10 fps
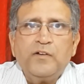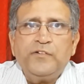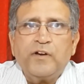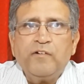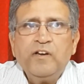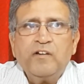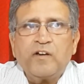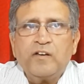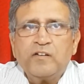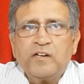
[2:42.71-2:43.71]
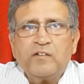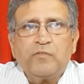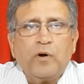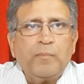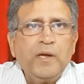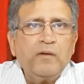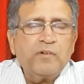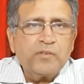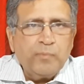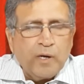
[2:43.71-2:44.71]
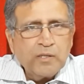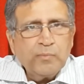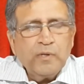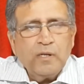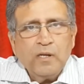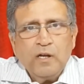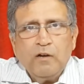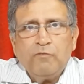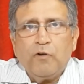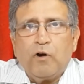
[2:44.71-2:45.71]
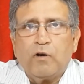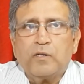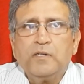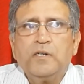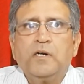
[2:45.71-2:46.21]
generally credited for being responsible for